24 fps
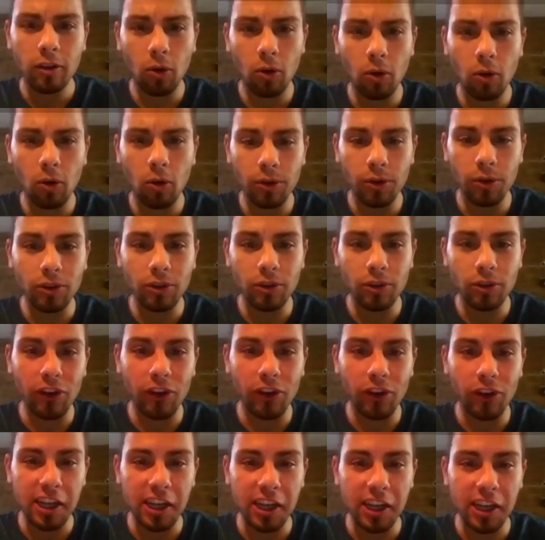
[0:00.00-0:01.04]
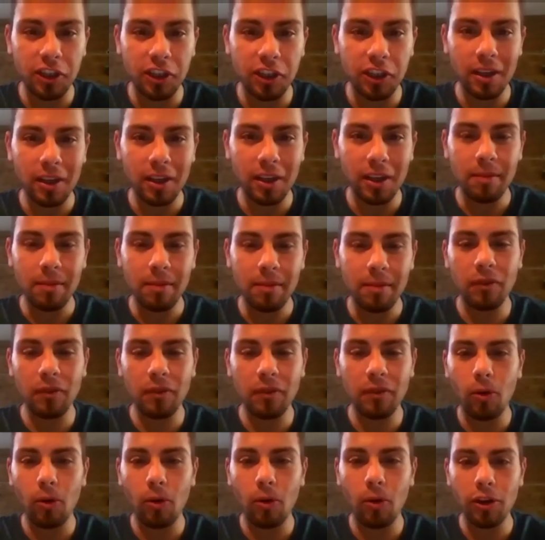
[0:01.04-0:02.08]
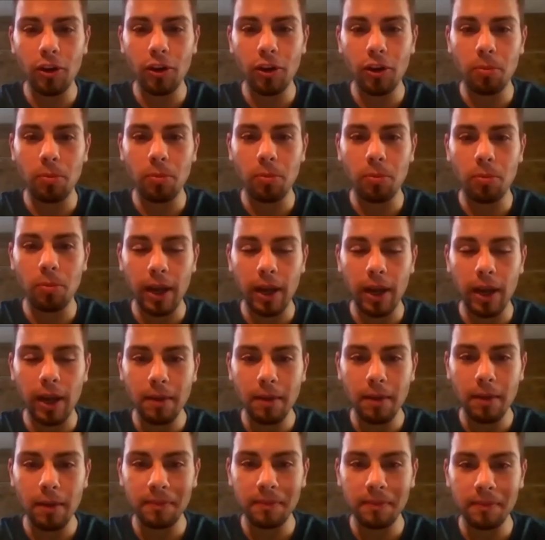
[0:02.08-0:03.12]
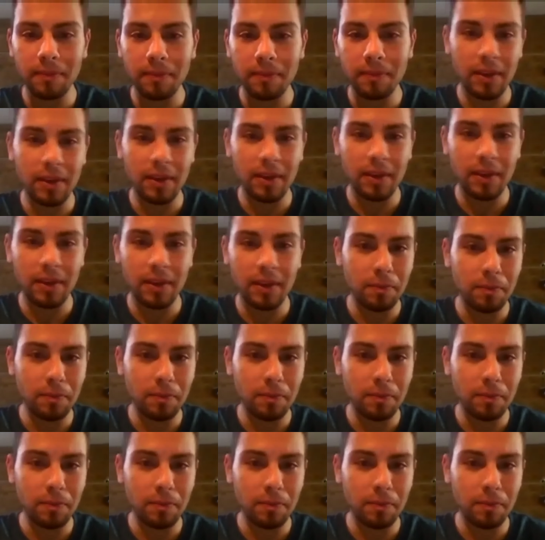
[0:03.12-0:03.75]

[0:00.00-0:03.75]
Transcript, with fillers: you stretch before you pray, you know?